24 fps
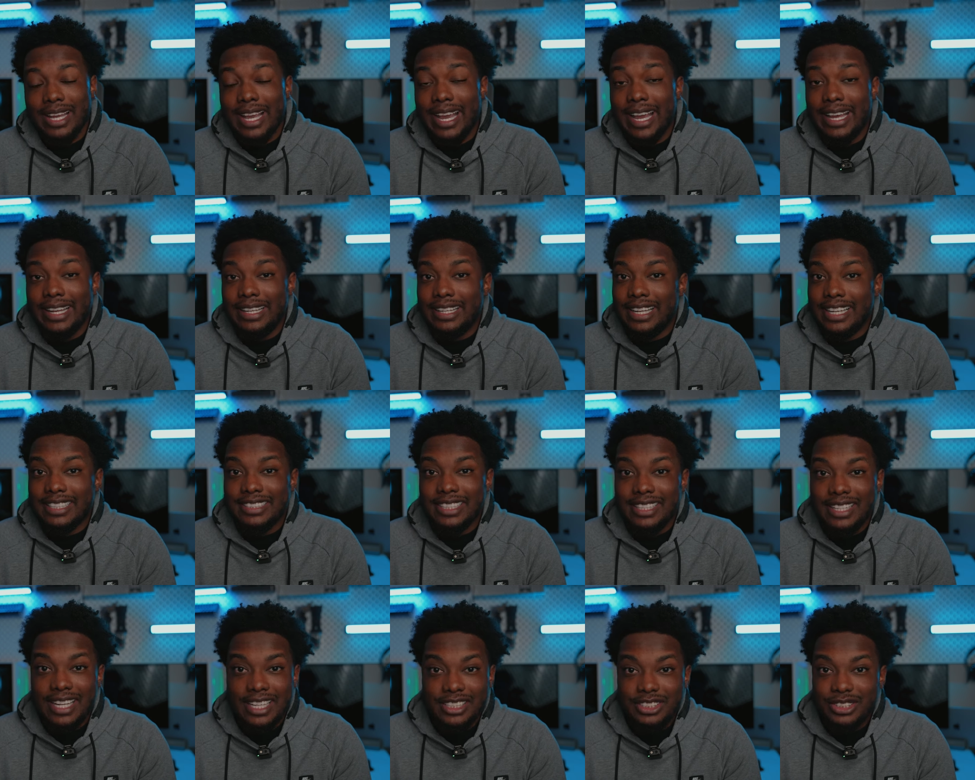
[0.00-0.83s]
it
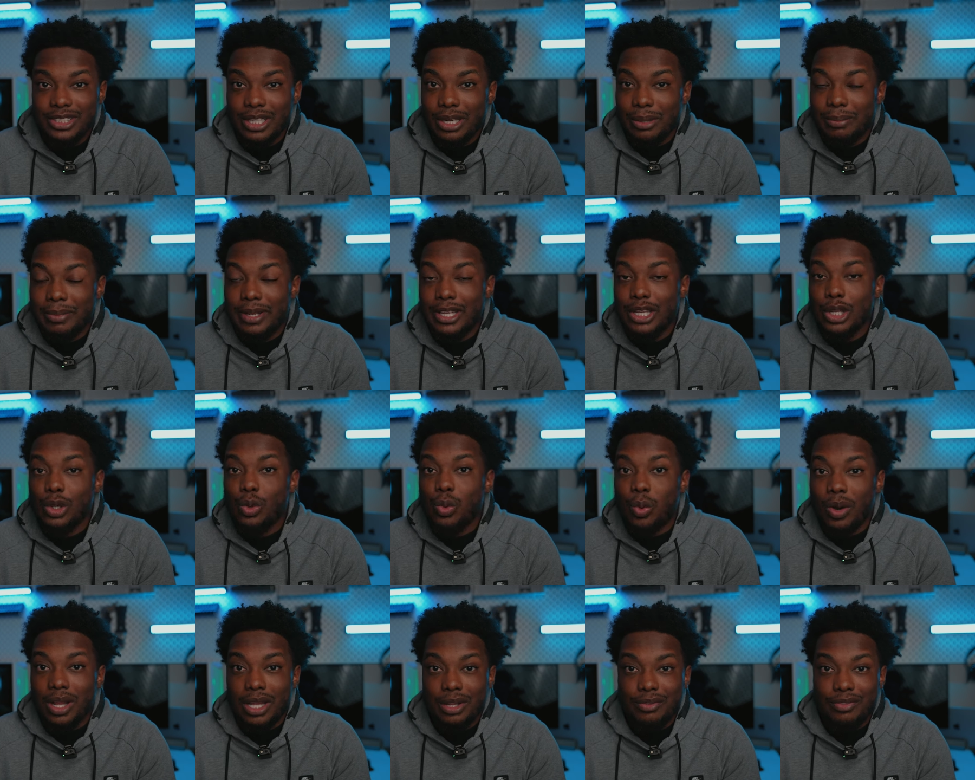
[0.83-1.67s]
doesn't necessarily mean you
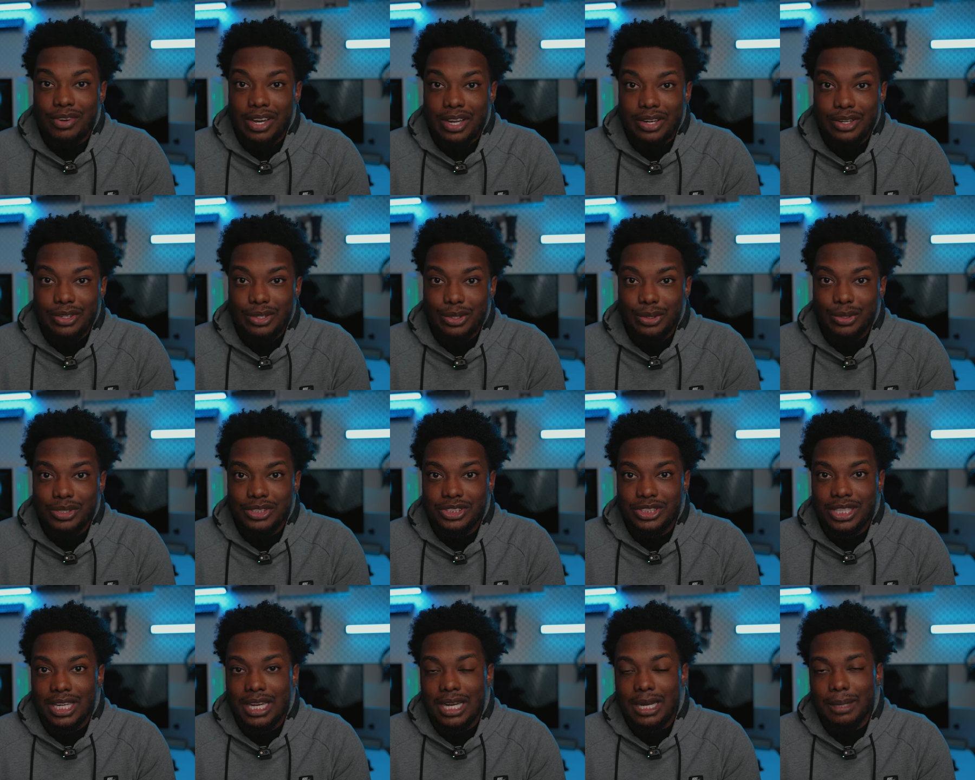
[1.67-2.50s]
qualify to do the
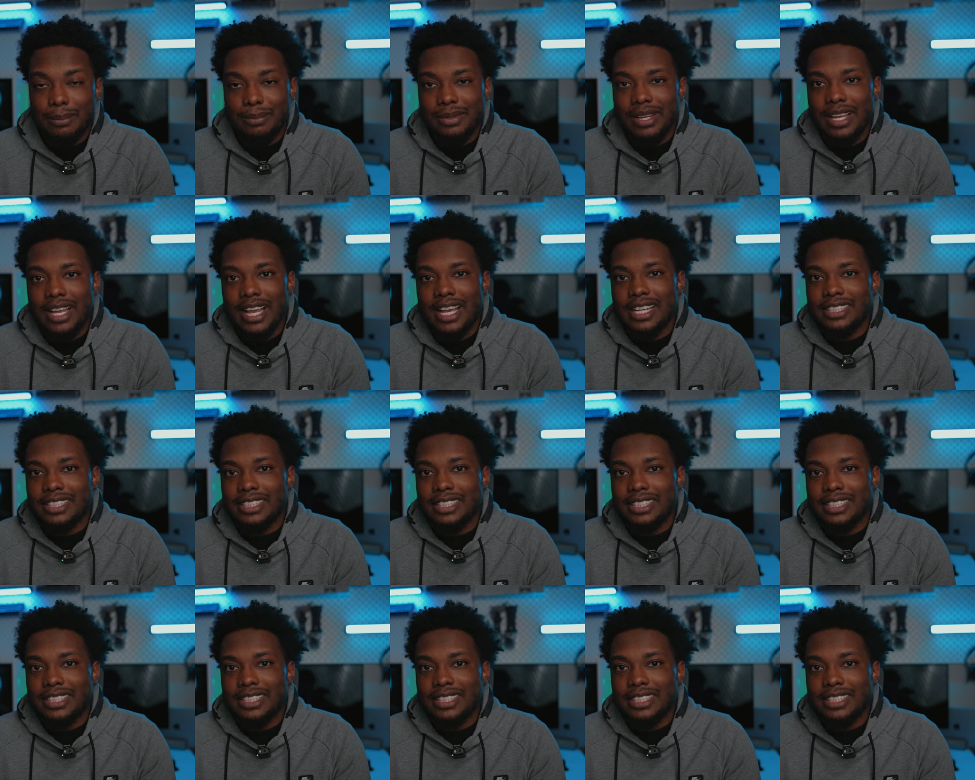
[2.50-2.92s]
job.